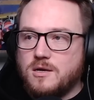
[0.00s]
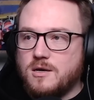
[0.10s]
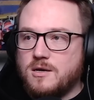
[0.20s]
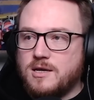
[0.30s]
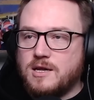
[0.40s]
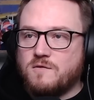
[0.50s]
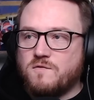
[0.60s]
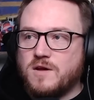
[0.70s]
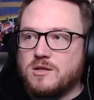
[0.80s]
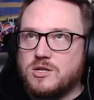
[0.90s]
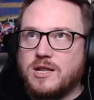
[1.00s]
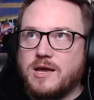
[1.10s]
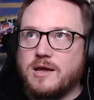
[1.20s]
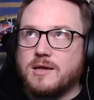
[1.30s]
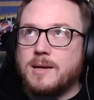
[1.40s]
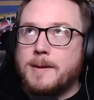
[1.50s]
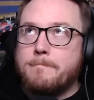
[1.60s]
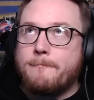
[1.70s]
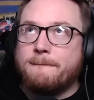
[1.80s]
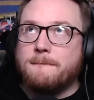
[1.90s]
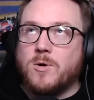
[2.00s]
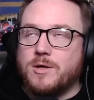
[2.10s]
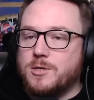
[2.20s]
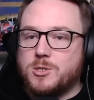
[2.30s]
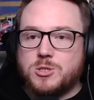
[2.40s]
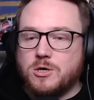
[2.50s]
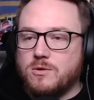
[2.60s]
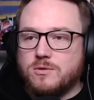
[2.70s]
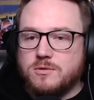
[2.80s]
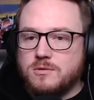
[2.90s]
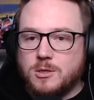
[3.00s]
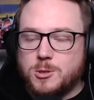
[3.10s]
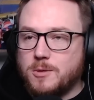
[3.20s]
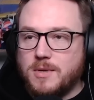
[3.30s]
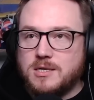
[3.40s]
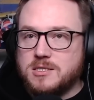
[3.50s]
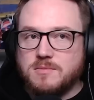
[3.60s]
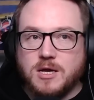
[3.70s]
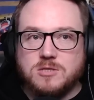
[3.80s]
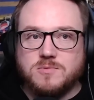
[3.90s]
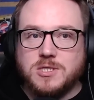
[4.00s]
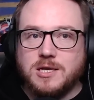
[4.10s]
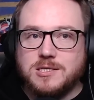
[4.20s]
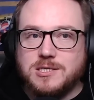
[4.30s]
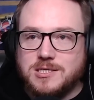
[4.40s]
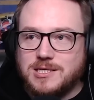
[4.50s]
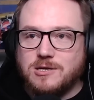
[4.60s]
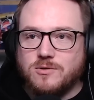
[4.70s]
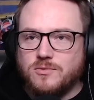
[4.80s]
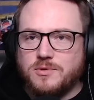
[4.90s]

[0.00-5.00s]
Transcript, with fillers: Uh, it felt like while they showed a tremendous amount of talent and skill,